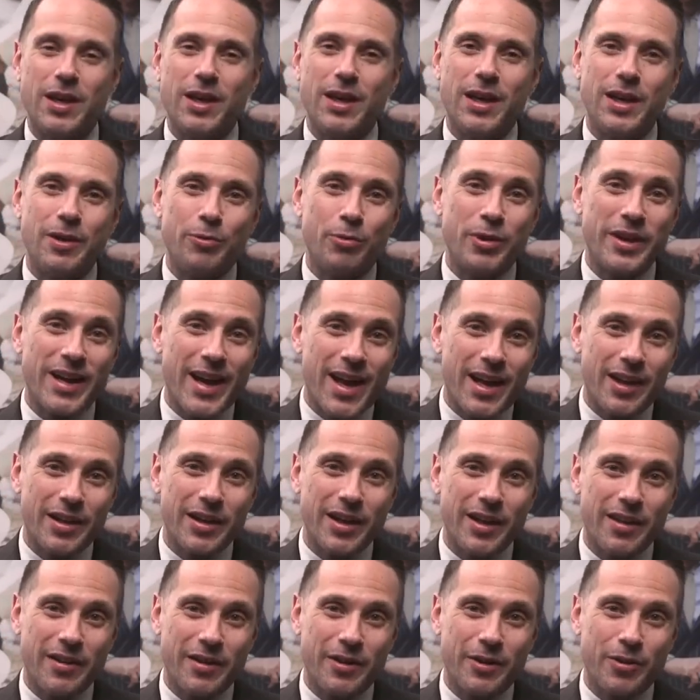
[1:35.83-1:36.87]
In
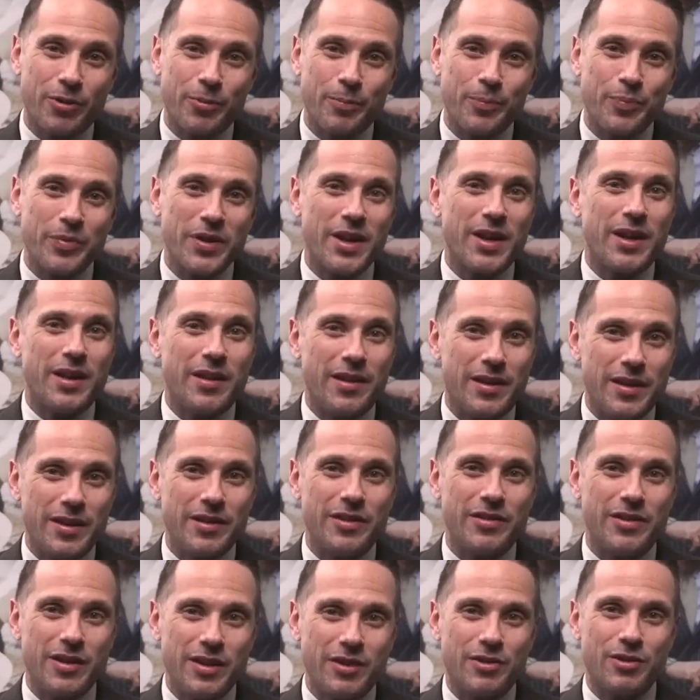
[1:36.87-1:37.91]
reality though,
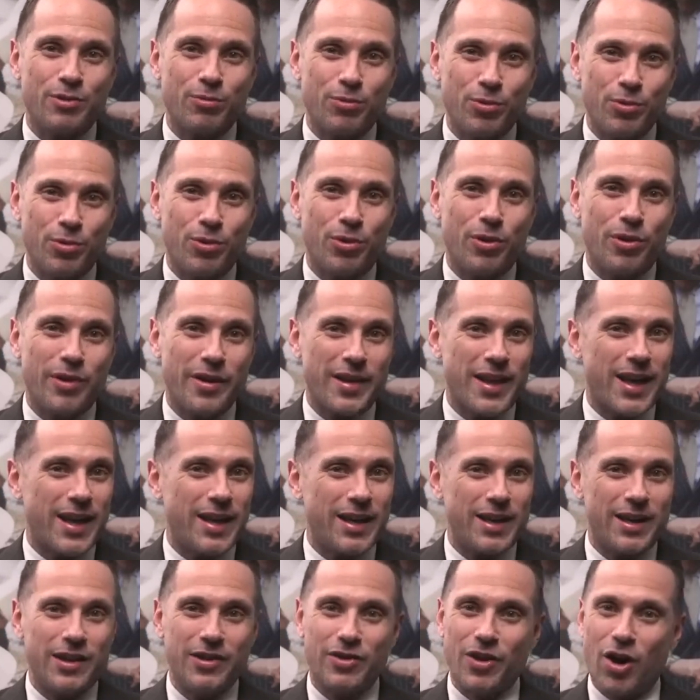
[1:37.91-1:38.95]
this is a rule that
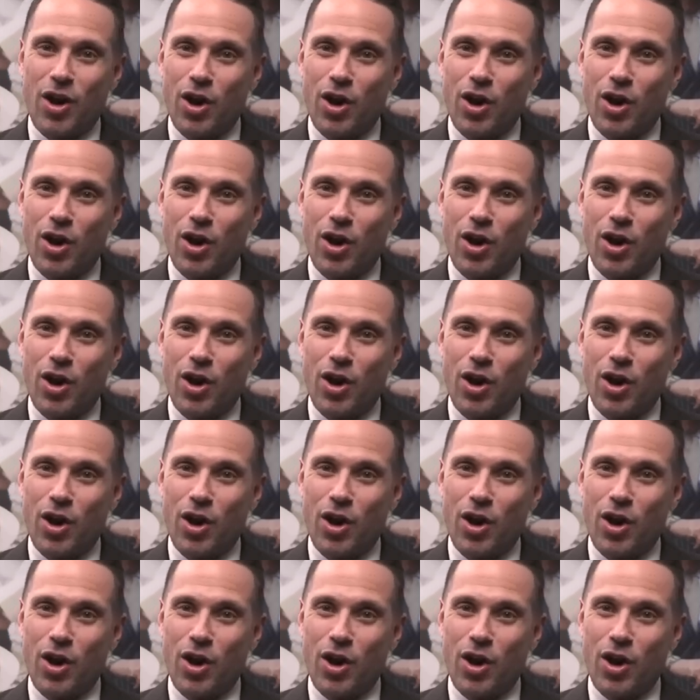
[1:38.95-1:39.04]
is